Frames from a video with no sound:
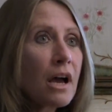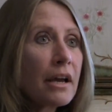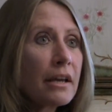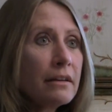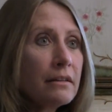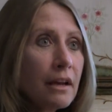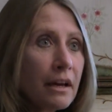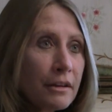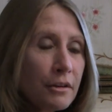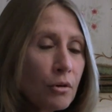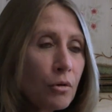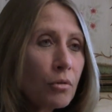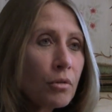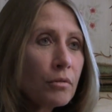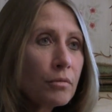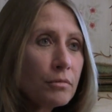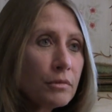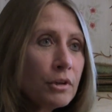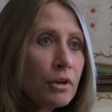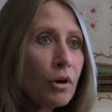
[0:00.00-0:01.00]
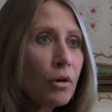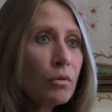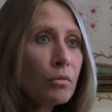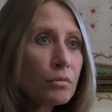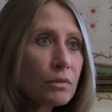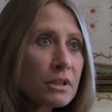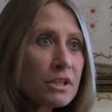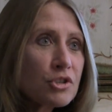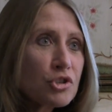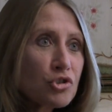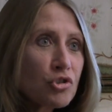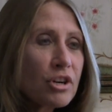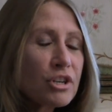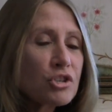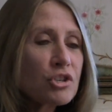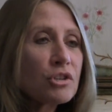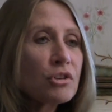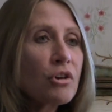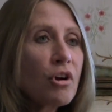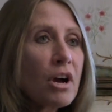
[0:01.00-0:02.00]
I know that, you know,
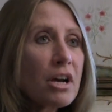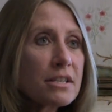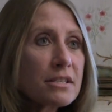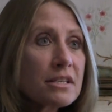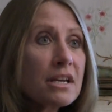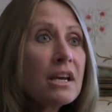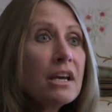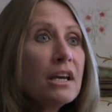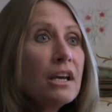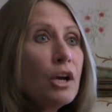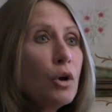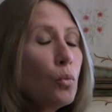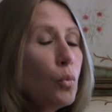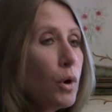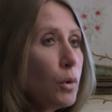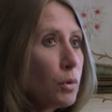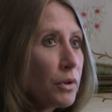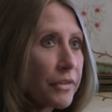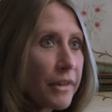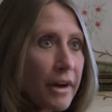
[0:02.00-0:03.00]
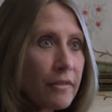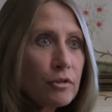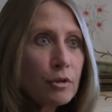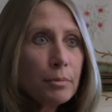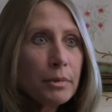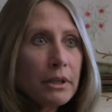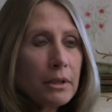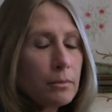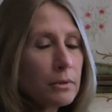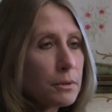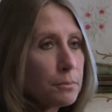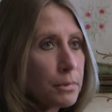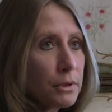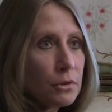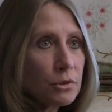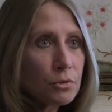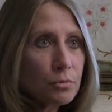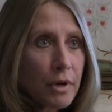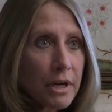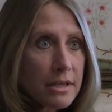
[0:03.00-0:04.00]
construction cost, we will never be able to
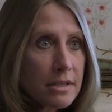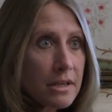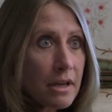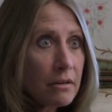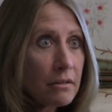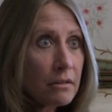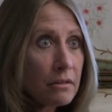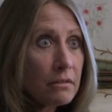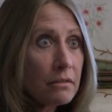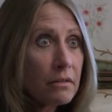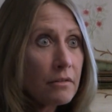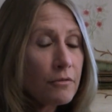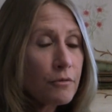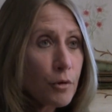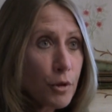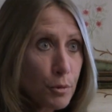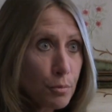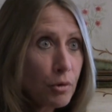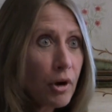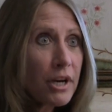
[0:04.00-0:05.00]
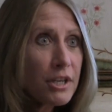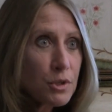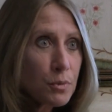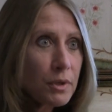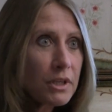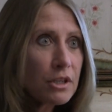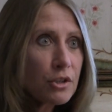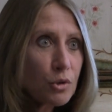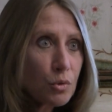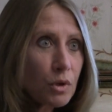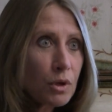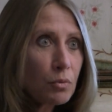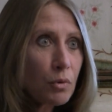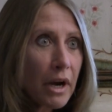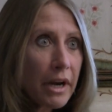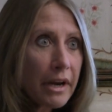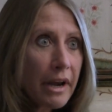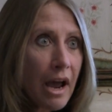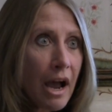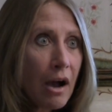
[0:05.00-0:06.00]
build a rec center for the price we can do it
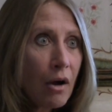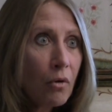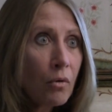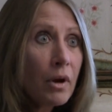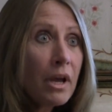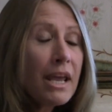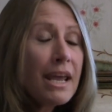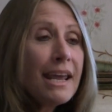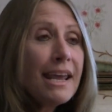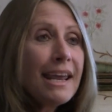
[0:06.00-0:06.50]
right now.